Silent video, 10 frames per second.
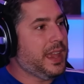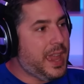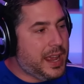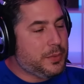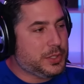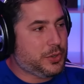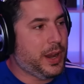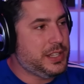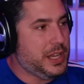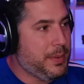And what's
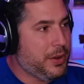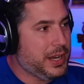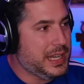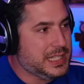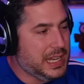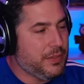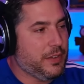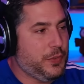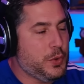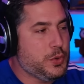crazy about it is even
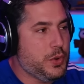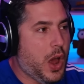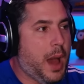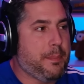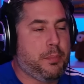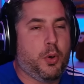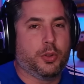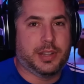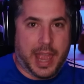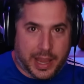if you do not
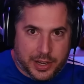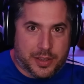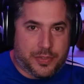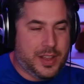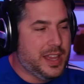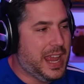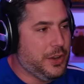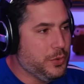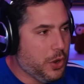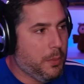pull negative
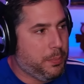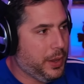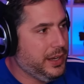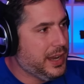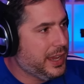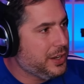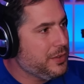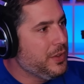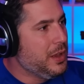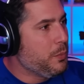and you don't play
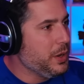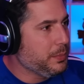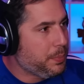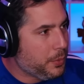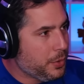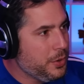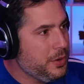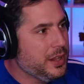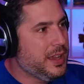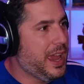negative with
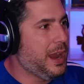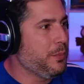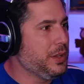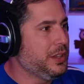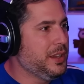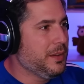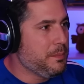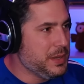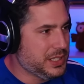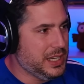Brood and with
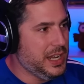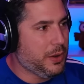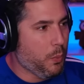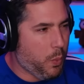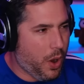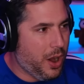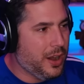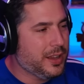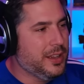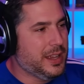Mystique,
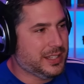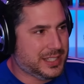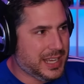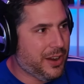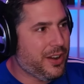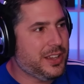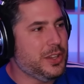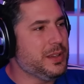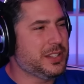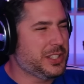Wong, Sera,
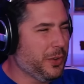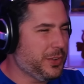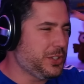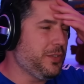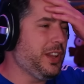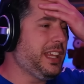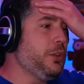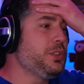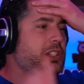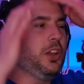Silver Surfer, like
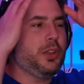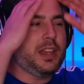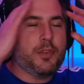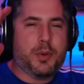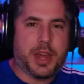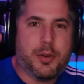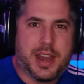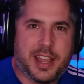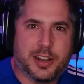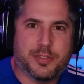you still, even without
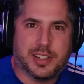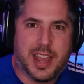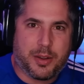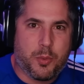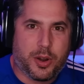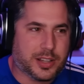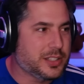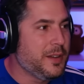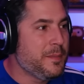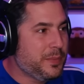negative, the deck
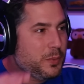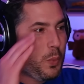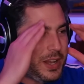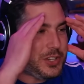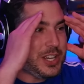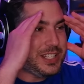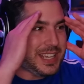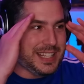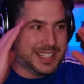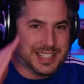works, which is
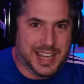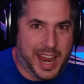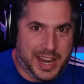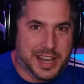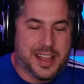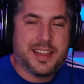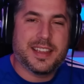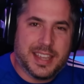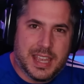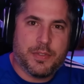insane.
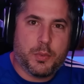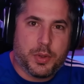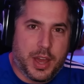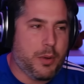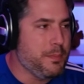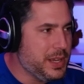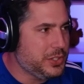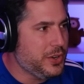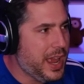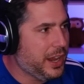Even without
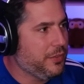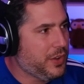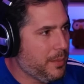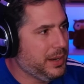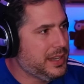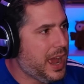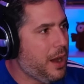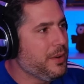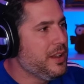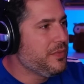Mr. Negative coming
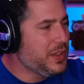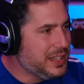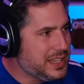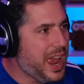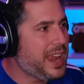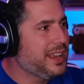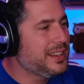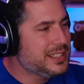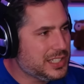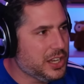down, the deck
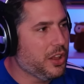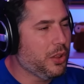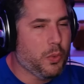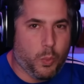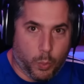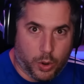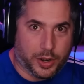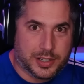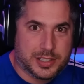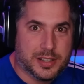still
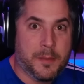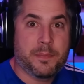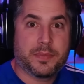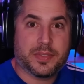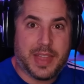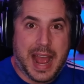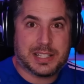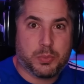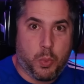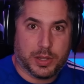works.
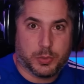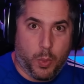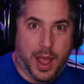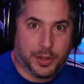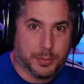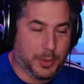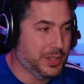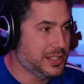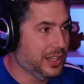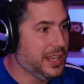That's what's wild about
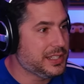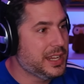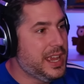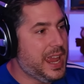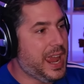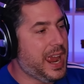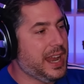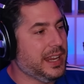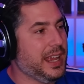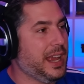this list.
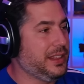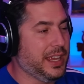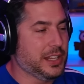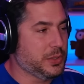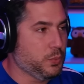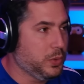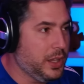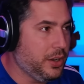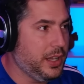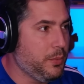And I think it's
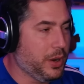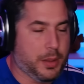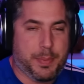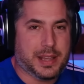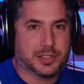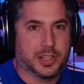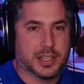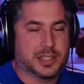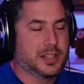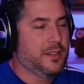literally one of the best
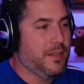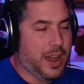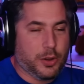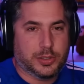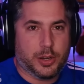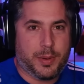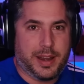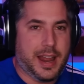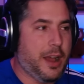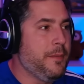lists out there
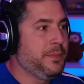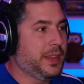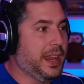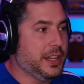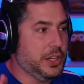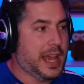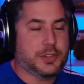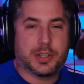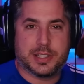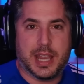right now. And
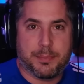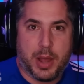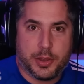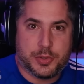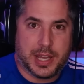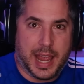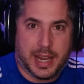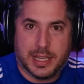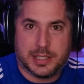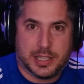as you can see, I'm not using
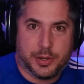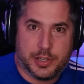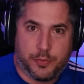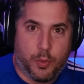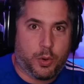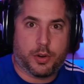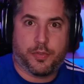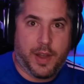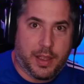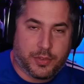any series four or
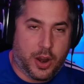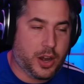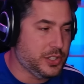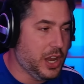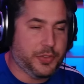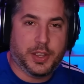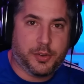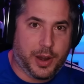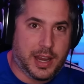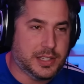five cards, nothing
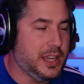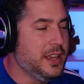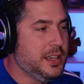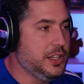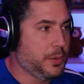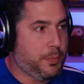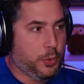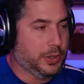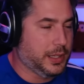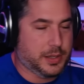crazy. These are
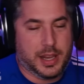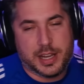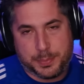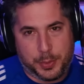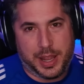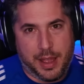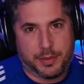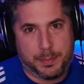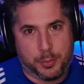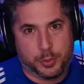pool, it's, it is pretty
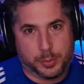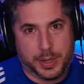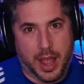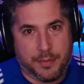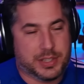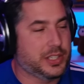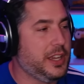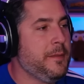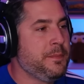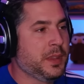heavy pool three,
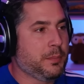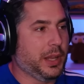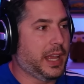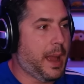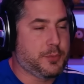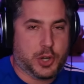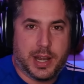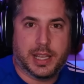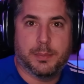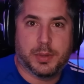obviously, but like I'm
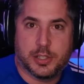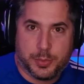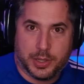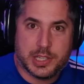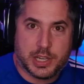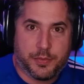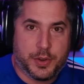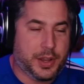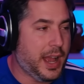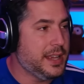trying to keep things realistic for
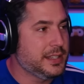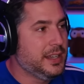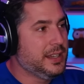you guys.